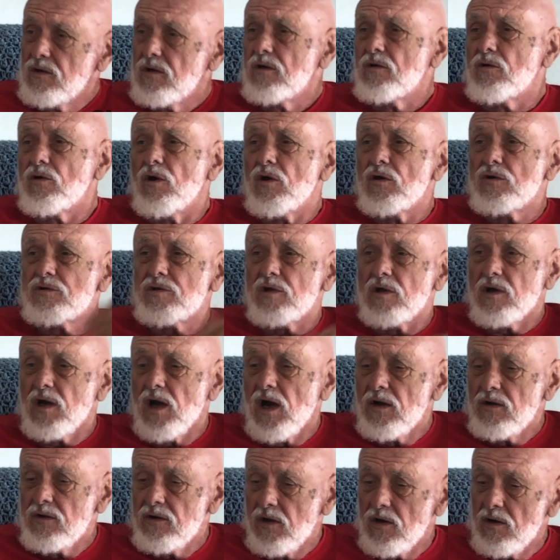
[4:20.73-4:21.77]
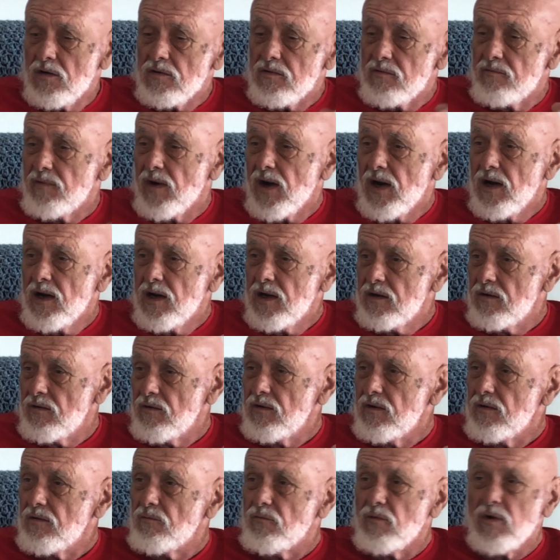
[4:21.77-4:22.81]
cross the Continental Divide
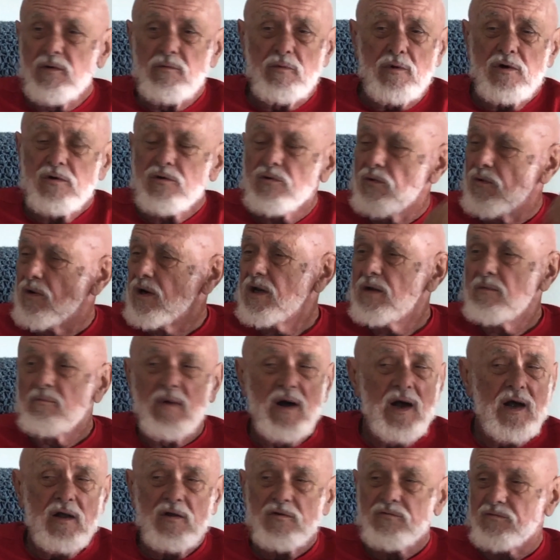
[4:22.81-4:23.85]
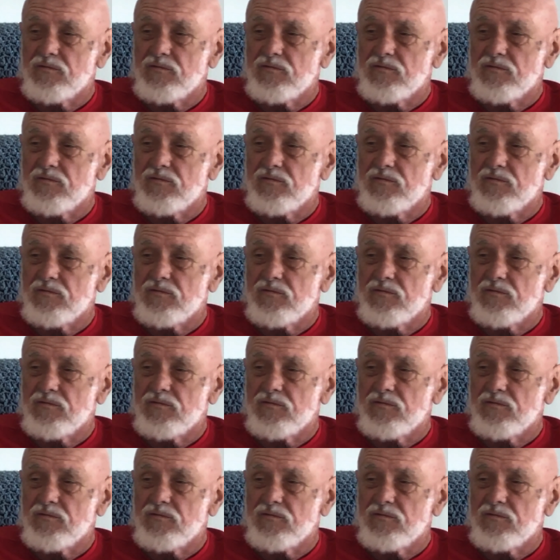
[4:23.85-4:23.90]
and we were 20 miles